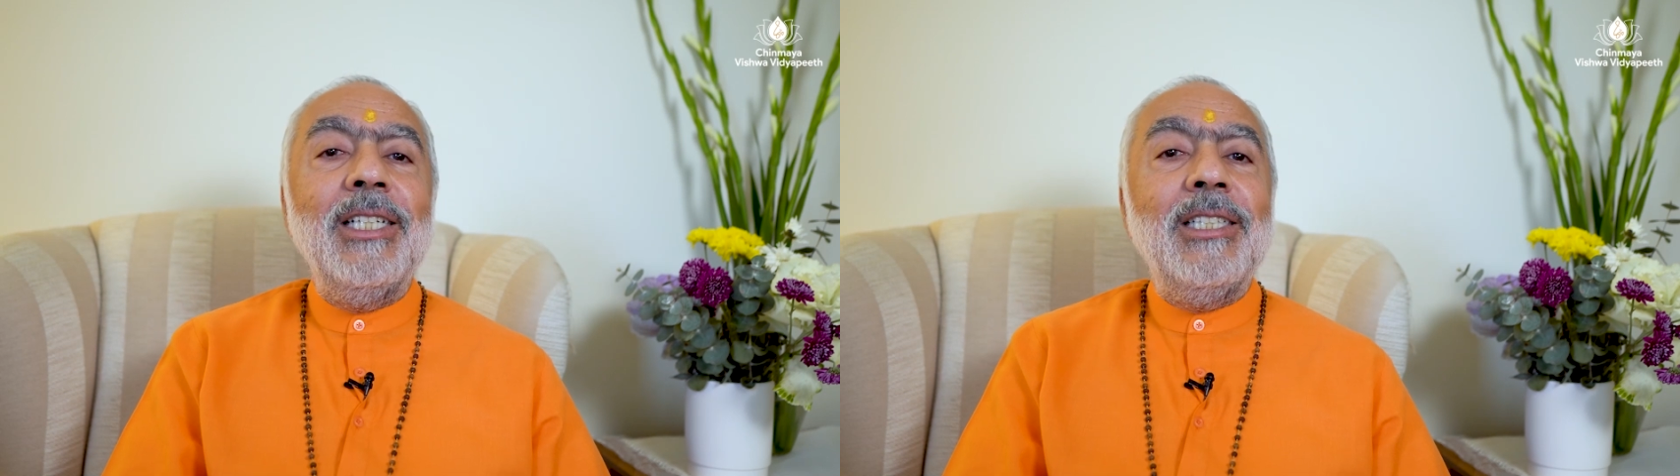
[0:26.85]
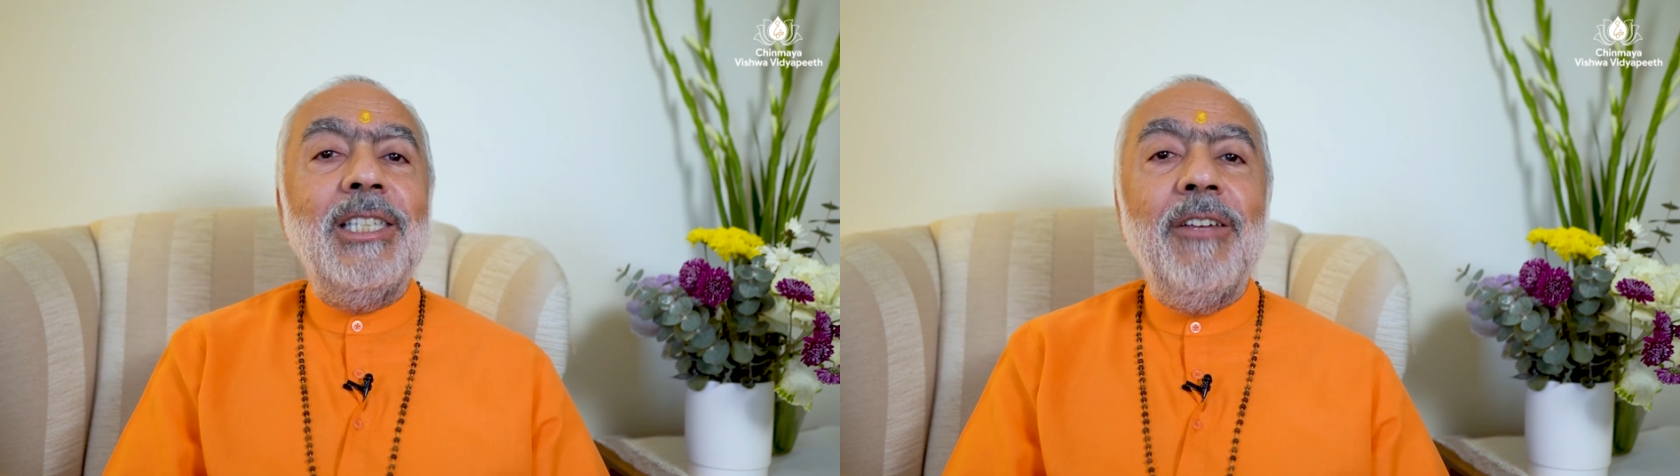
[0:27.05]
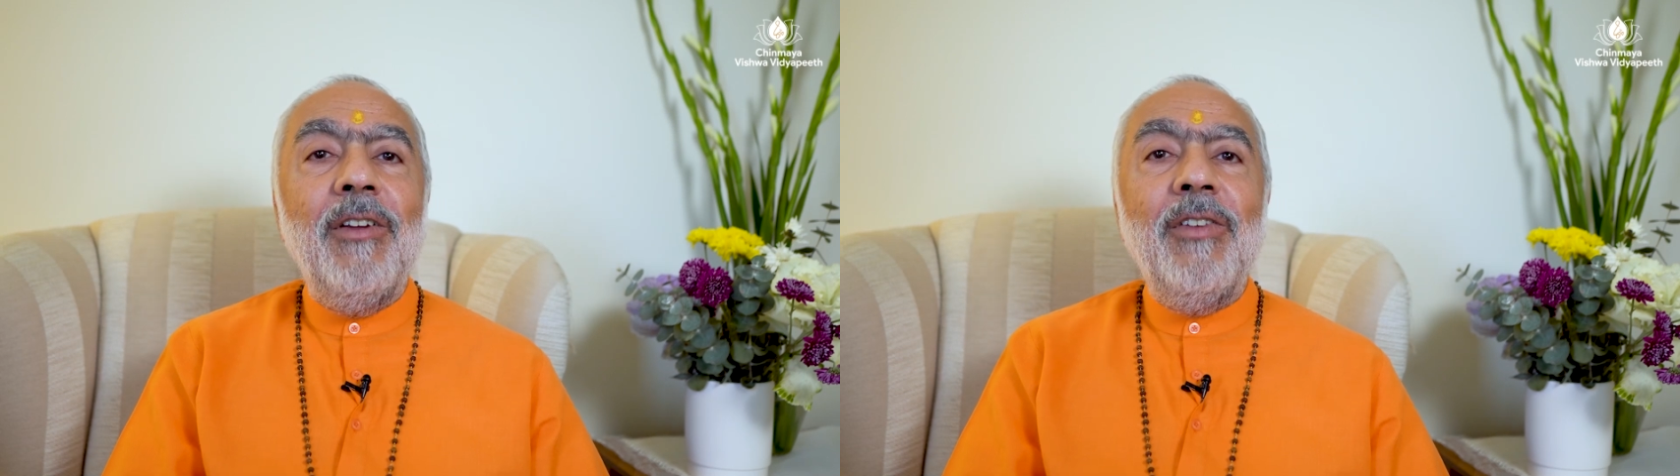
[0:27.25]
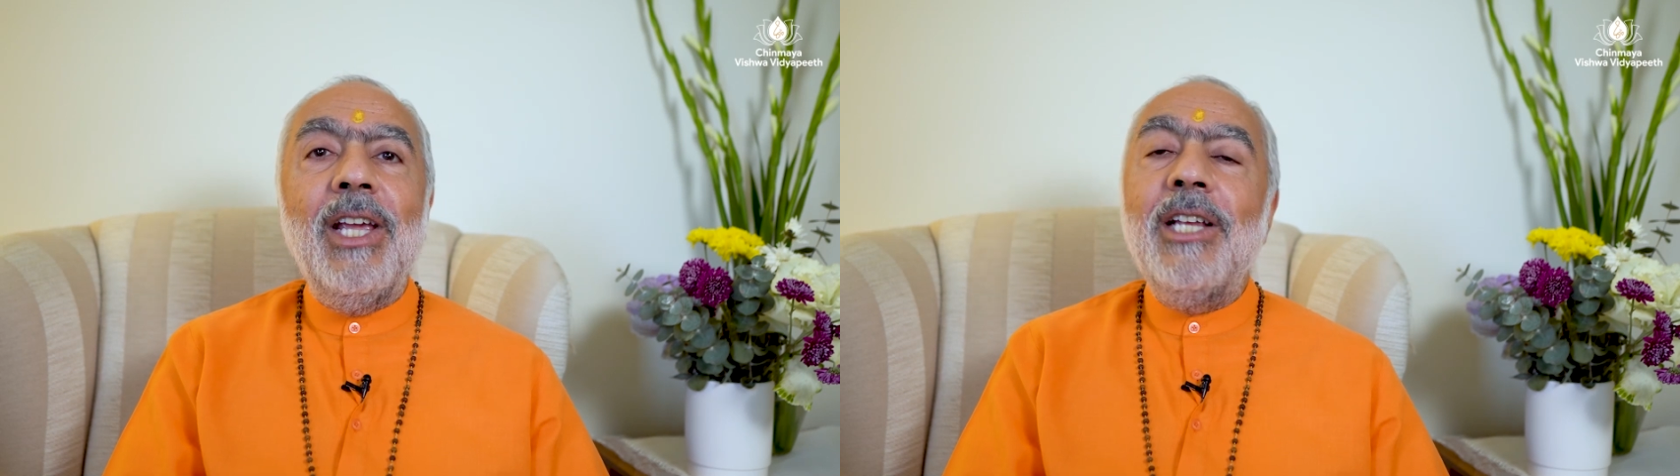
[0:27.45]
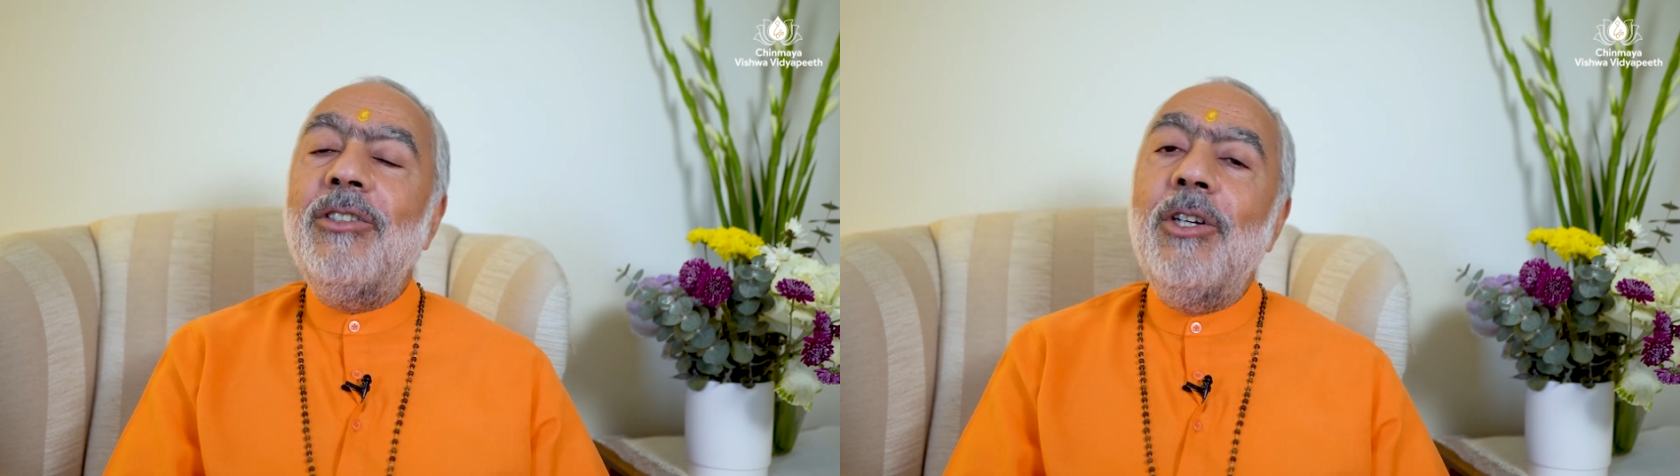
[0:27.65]

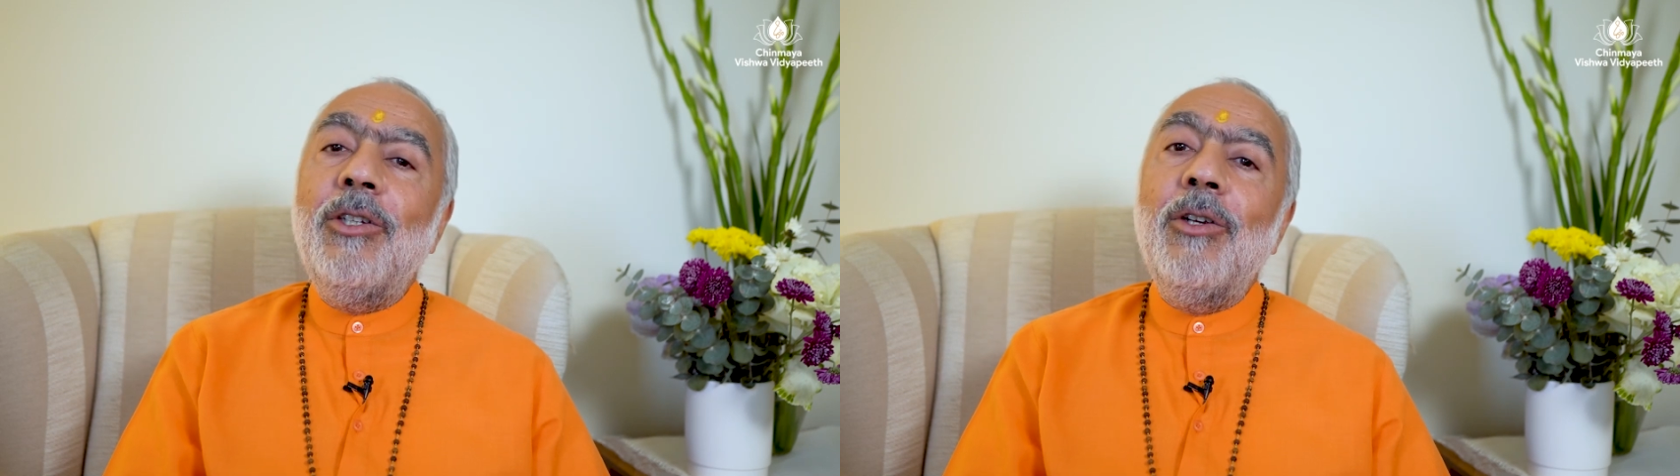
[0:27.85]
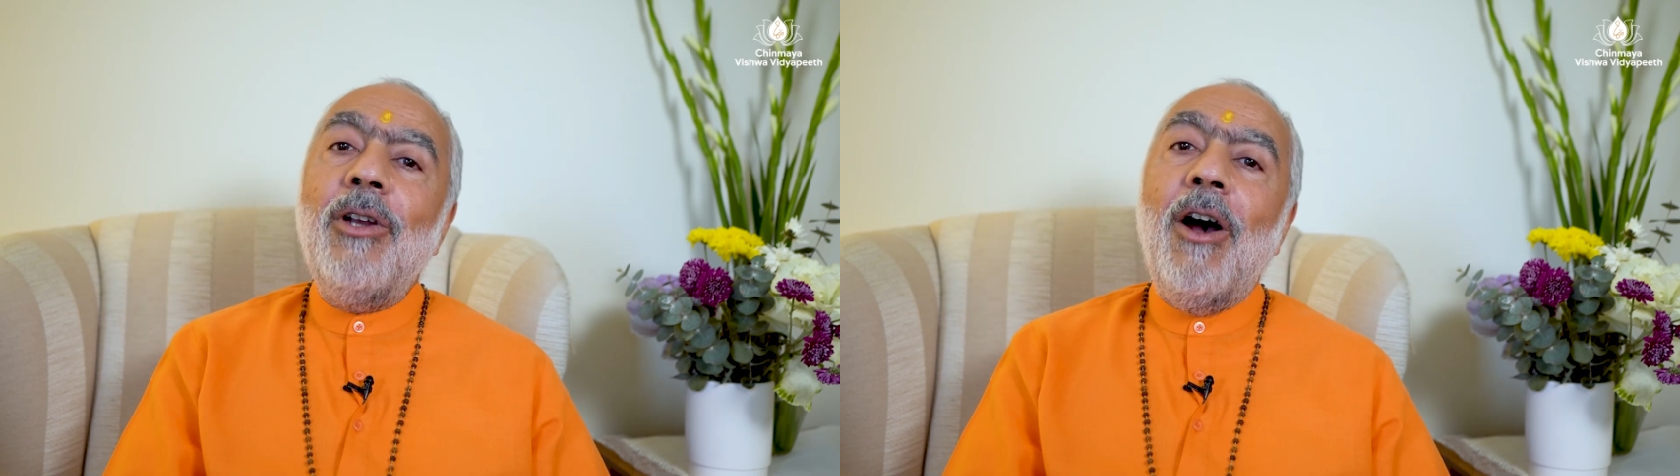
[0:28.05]
CVV Institute